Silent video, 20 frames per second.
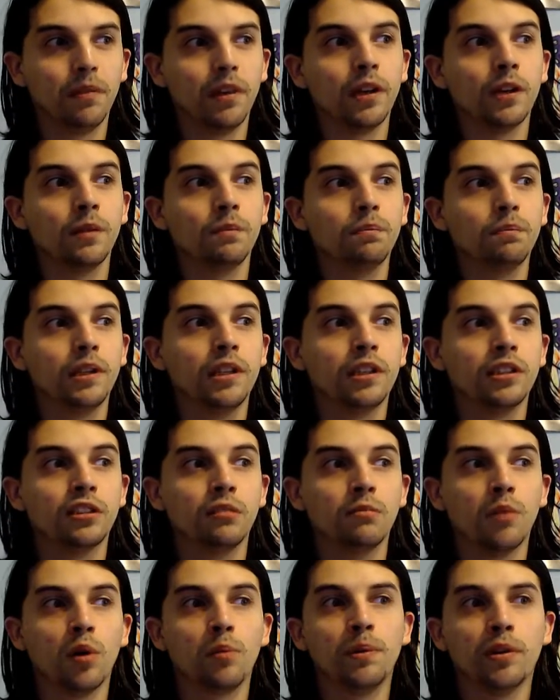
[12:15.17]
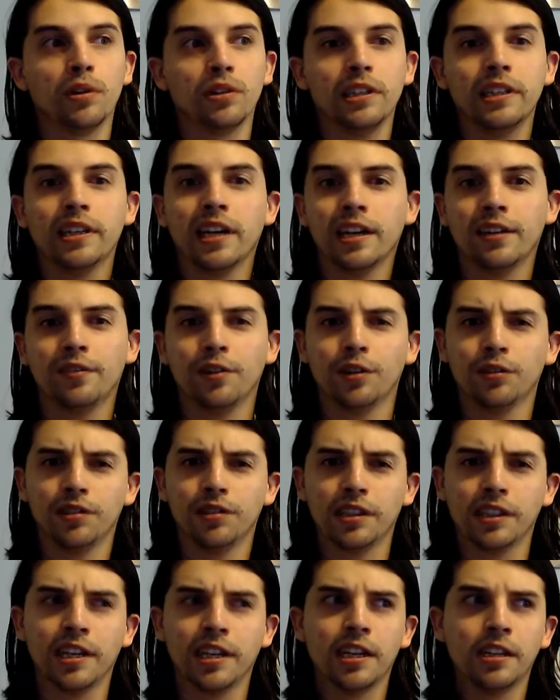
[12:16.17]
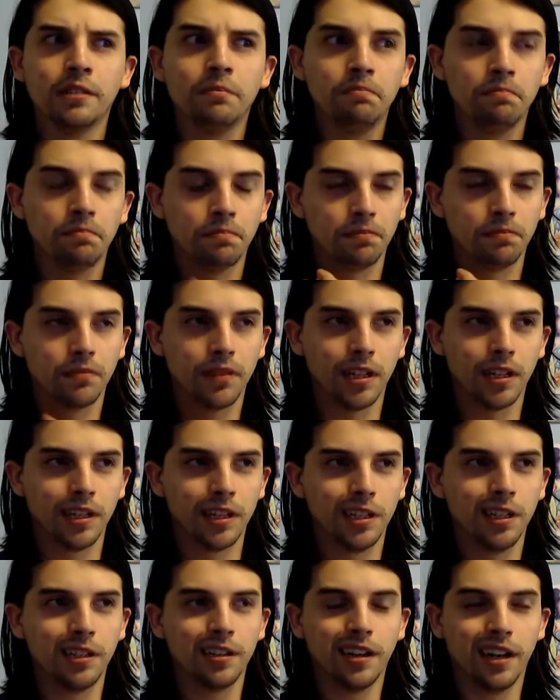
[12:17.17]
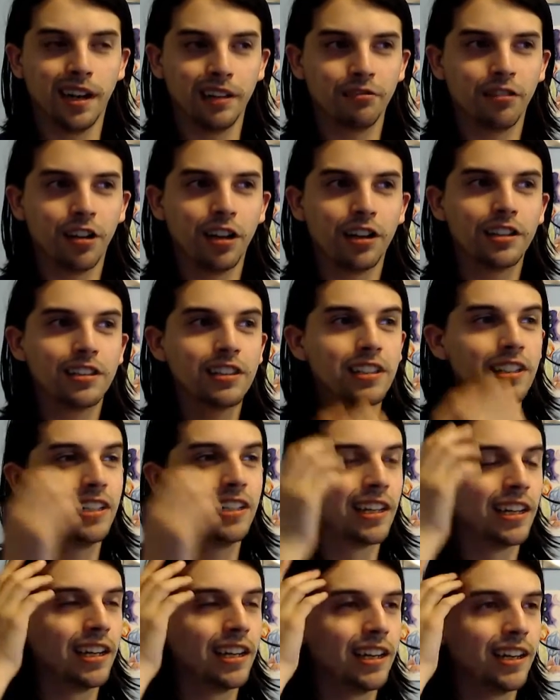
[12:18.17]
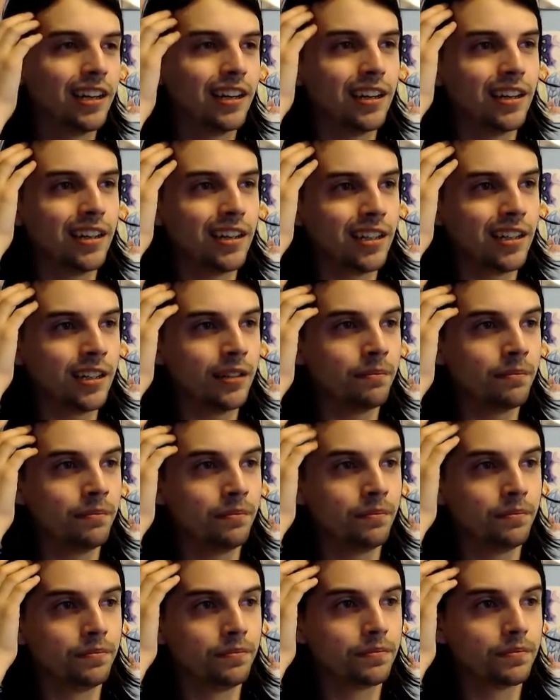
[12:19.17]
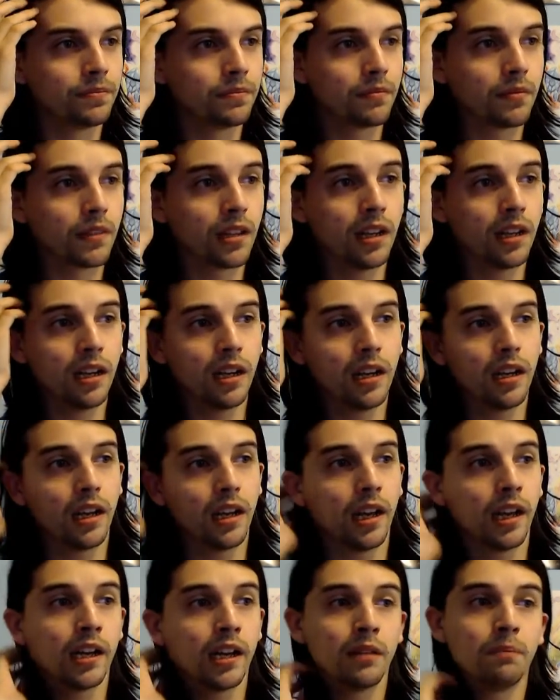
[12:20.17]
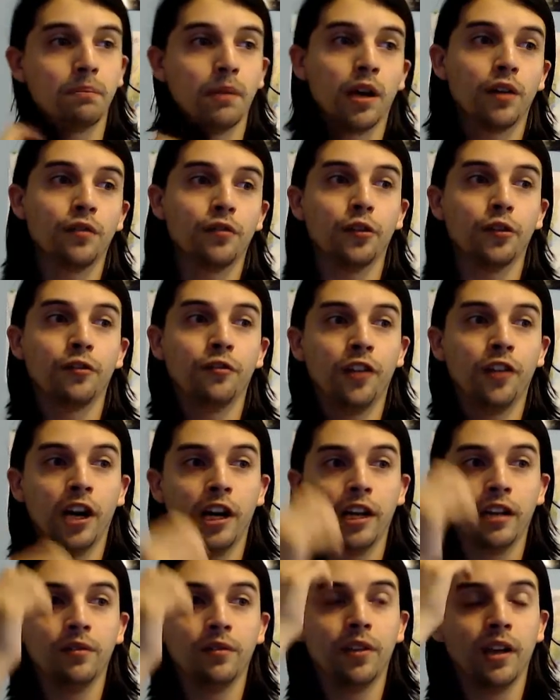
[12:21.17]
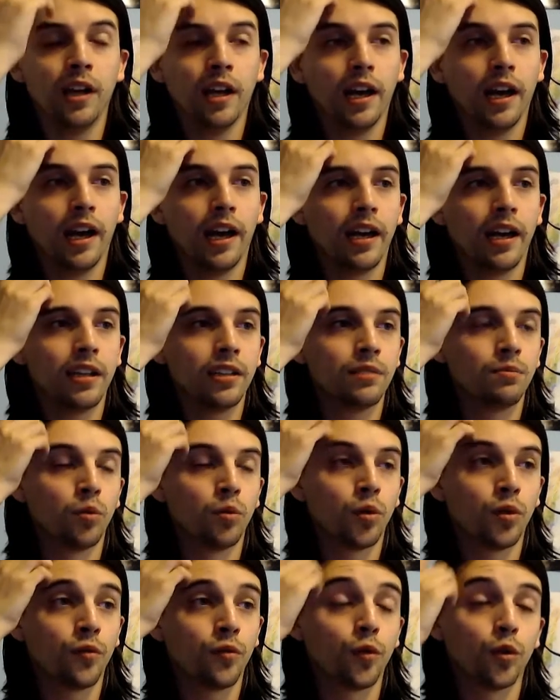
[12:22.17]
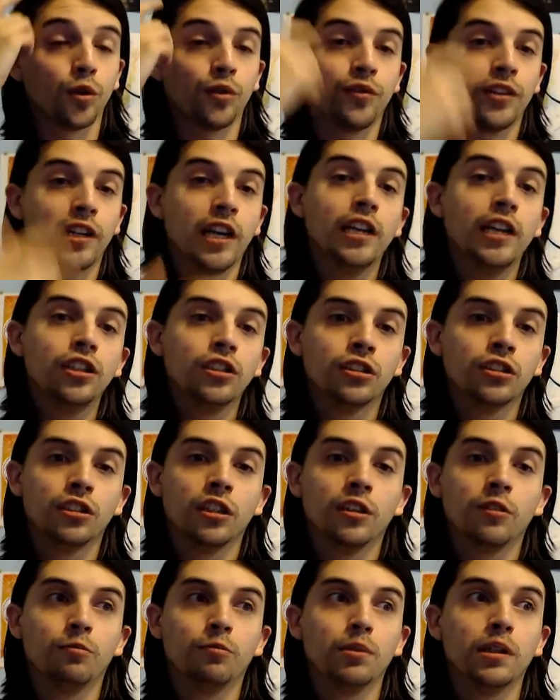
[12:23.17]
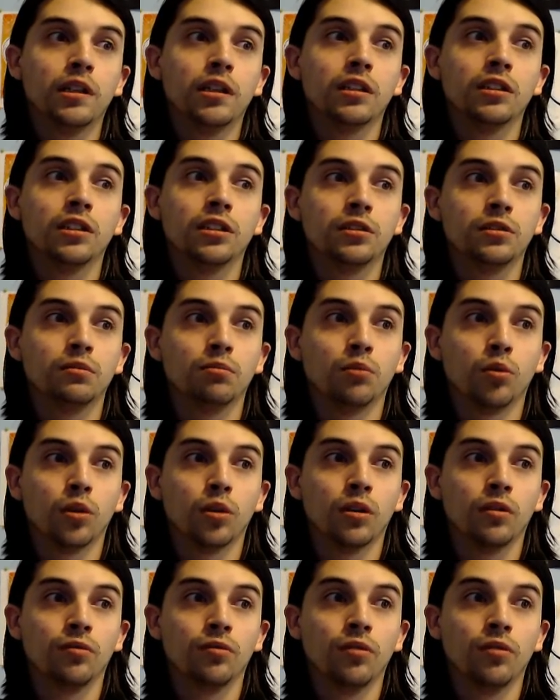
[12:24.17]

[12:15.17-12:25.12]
because the mobility kind of hurt the game a little, ironically. Um, and Battlefield 5 has more fortification stuff because it's more